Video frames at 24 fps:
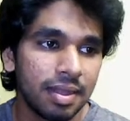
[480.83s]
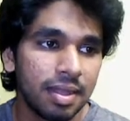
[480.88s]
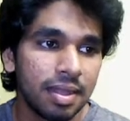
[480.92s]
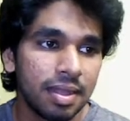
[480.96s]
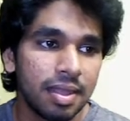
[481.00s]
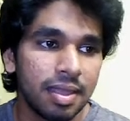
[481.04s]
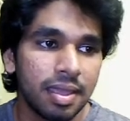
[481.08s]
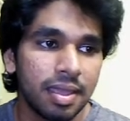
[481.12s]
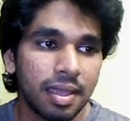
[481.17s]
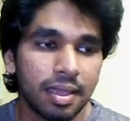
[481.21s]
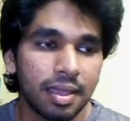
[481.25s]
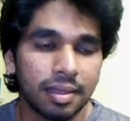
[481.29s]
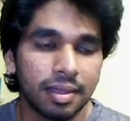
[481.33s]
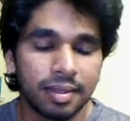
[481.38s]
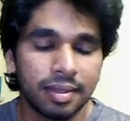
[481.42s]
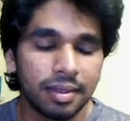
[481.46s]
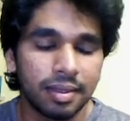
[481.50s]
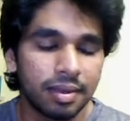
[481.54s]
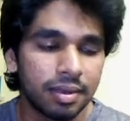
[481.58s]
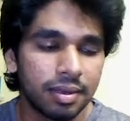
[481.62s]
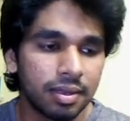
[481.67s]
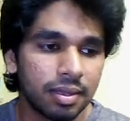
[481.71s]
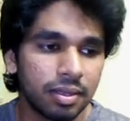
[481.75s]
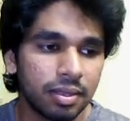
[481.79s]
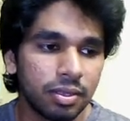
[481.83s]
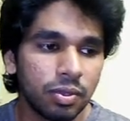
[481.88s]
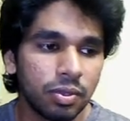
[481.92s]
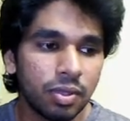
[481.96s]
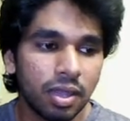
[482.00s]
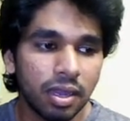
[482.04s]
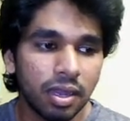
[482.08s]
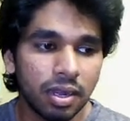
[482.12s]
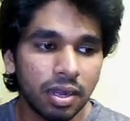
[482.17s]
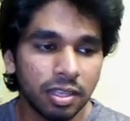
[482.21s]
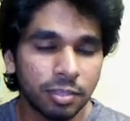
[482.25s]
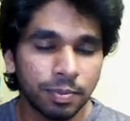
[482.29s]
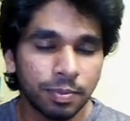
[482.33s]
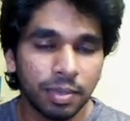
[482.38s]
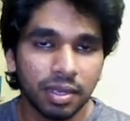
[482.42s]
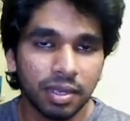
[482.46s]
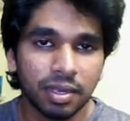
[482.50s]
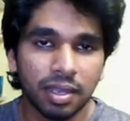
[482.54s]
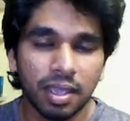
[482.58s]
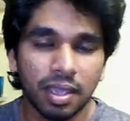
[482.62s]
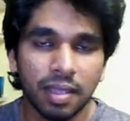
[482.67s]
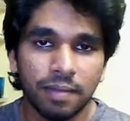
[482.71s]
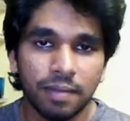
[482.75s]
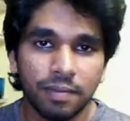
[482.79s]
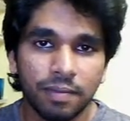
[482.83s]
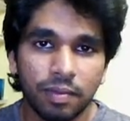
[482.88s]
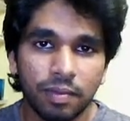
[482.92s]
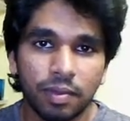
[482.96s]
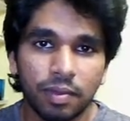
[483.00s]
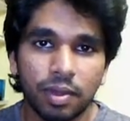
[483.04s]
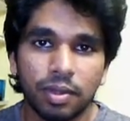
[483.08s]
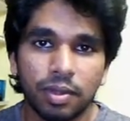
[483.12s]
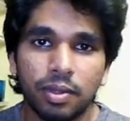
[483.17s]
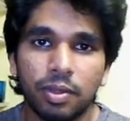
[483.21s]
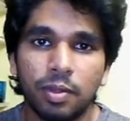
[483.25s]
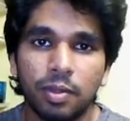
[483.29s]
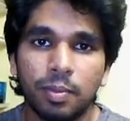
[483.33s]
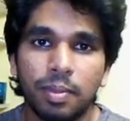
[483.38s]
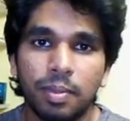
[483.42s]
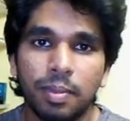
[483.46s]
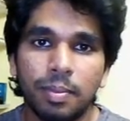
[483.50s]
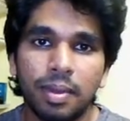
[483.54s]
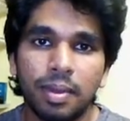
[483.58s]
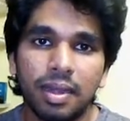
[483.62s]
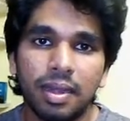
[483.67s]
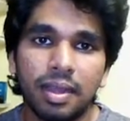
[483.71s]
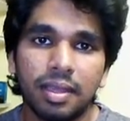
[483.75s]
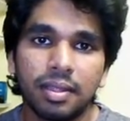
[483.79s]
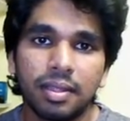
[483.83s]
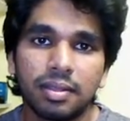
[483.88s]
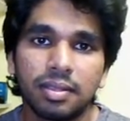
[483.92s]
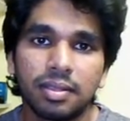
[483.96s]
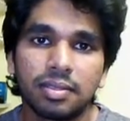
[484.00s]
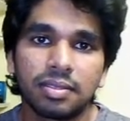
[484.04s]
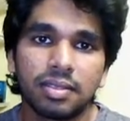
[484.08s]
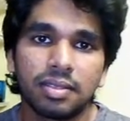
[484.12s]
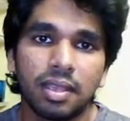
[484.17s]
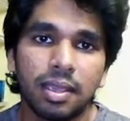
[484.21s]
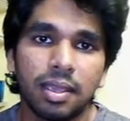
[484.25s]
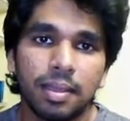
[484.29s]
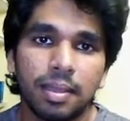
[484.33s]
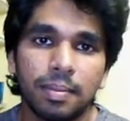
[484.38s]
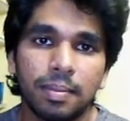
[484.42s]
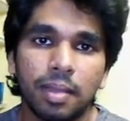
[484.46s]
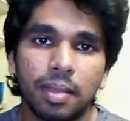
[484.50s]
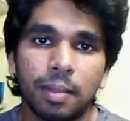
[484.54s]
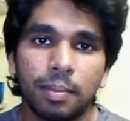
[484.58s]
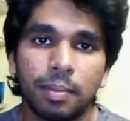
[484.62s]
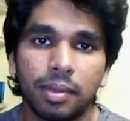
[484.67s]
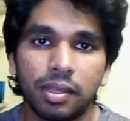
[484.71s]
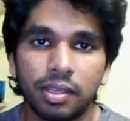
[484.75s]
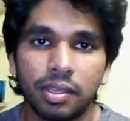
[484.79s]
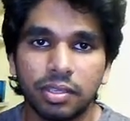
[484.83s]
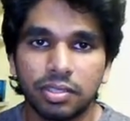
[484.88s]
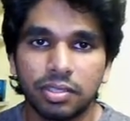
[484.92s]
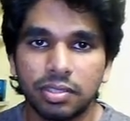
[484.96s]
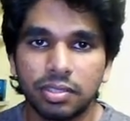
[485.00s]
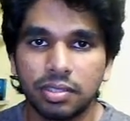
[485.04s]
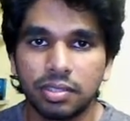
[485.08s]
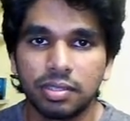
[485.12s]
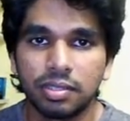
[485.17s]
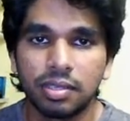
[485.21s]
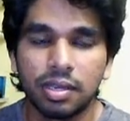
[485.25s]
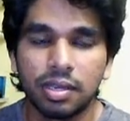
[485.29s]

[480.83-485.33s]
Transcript: and then you can't expect everyone to be building the same application.